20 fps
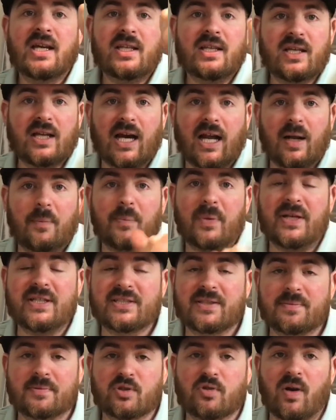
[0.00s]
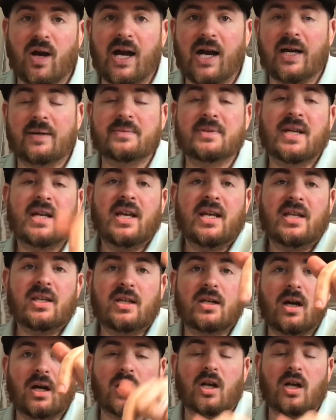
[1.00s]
You got to be subscribed you got